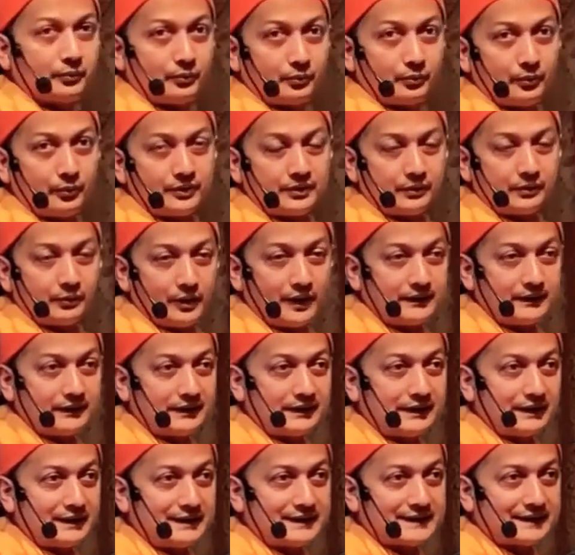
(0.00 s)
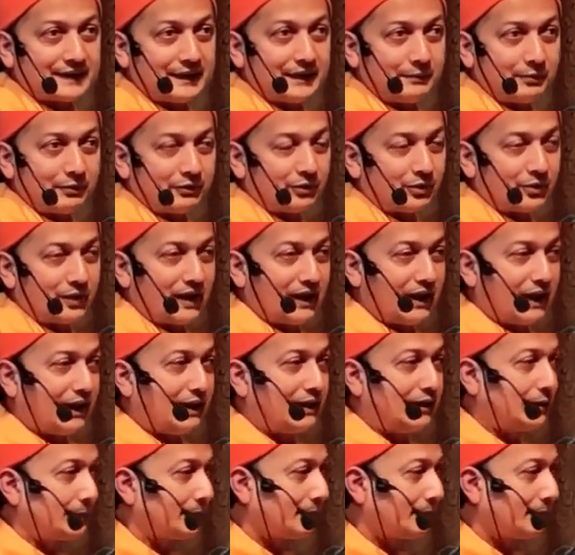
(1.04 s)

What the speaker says: the one thing I'll say before I end.